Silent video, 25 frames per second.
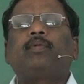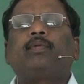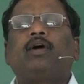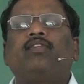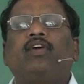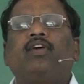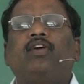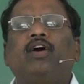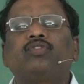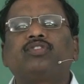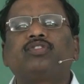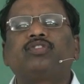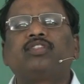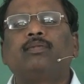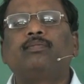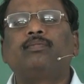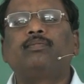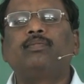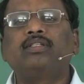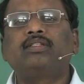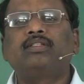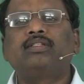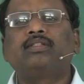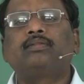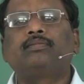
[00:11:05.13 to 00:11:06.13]
type of house
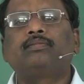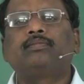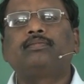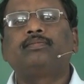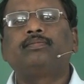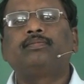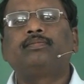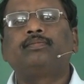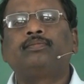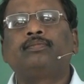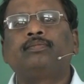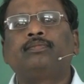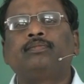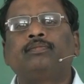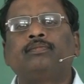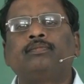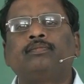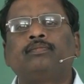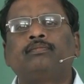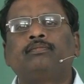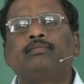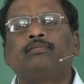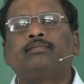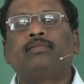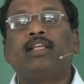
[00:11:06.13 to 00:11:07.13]
numbers.
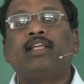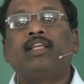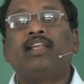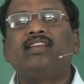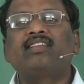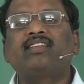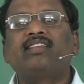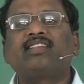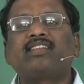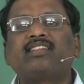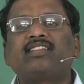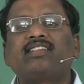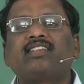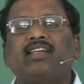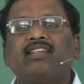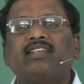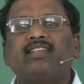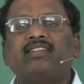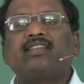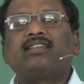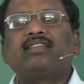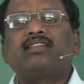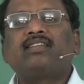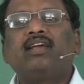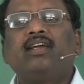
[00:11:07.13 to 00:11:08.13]
Then in such
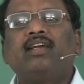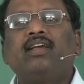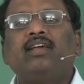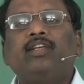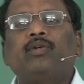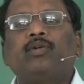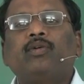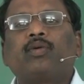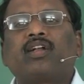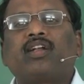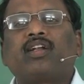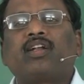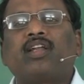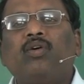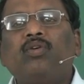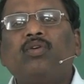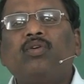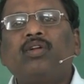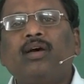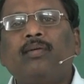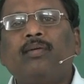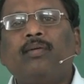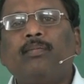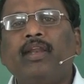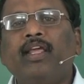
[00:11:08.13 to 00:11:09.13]
cases, your
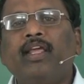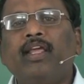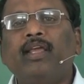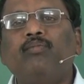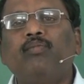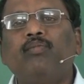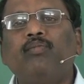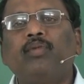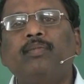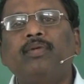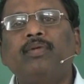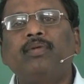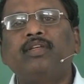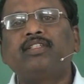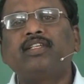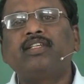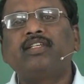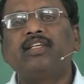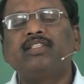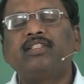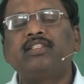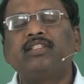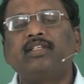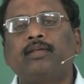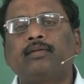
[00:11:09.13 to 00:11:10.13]
town name may be
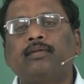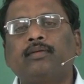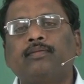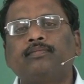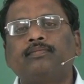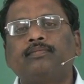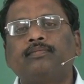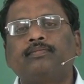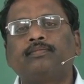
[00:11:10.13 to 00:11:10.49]
changed.